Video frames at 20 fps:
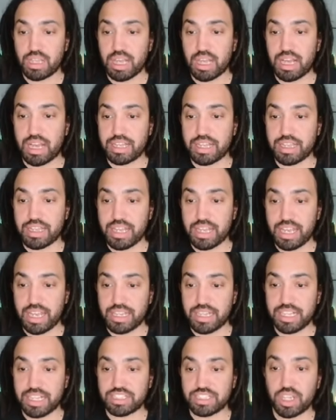And then
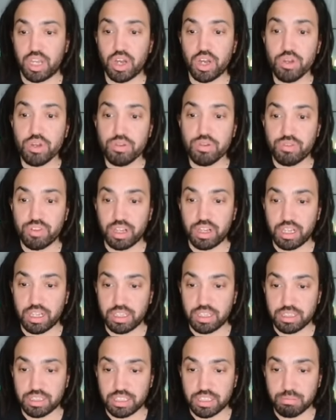that's over
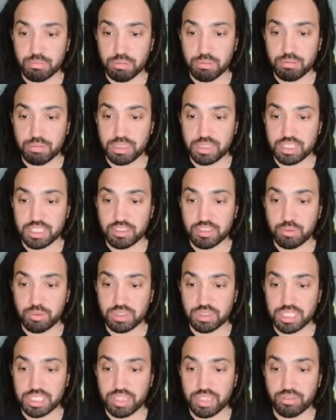the probability of
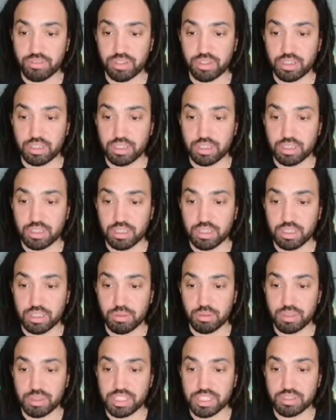what's given,
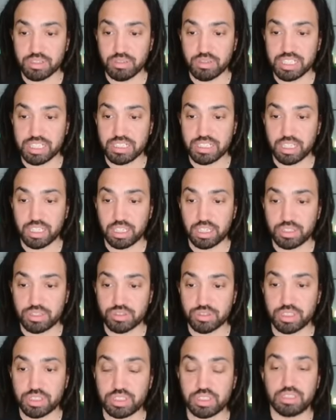which is greater than
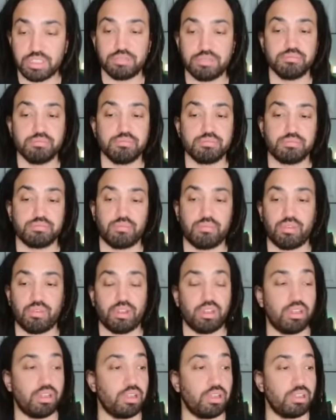100.
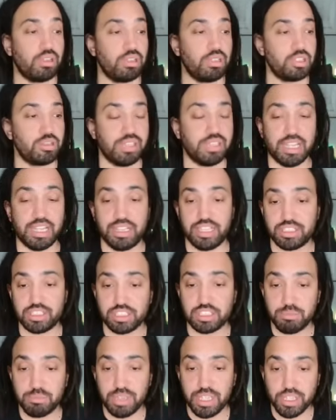So again, that's
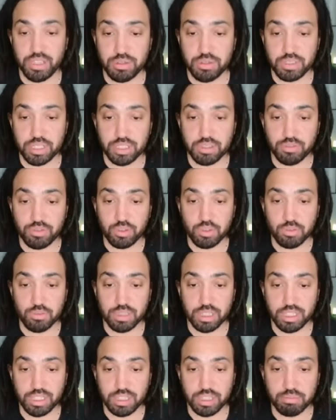just me using the
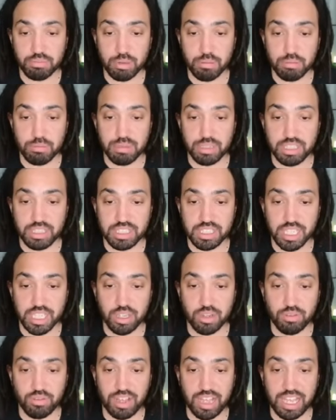formula that the probability
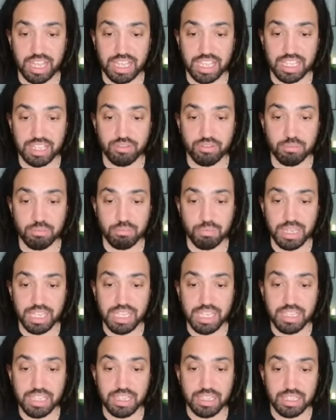of A given
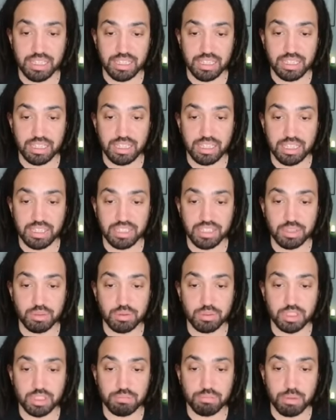B is
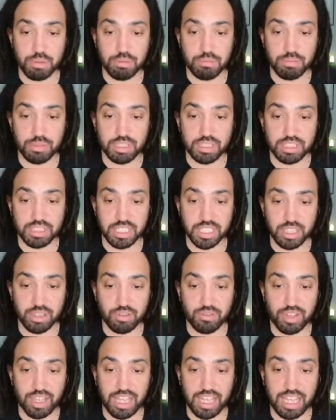equal to the probability
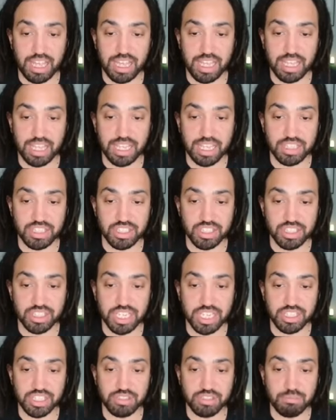of A
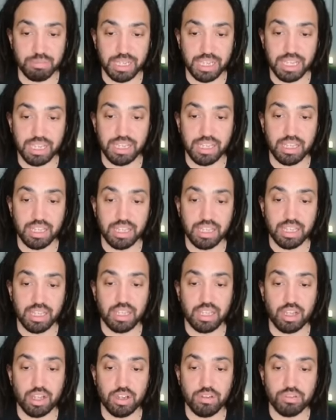intersection B
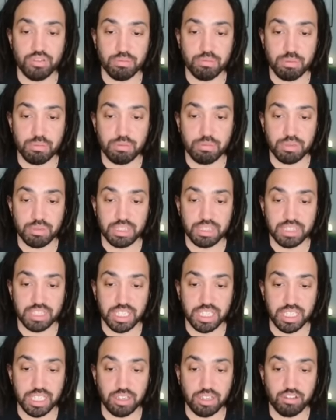over the
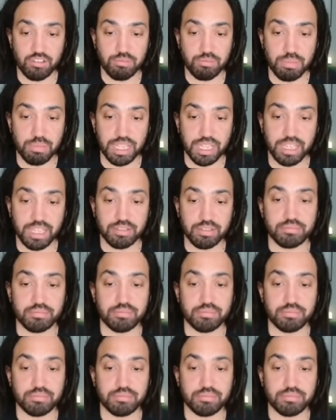probability of B.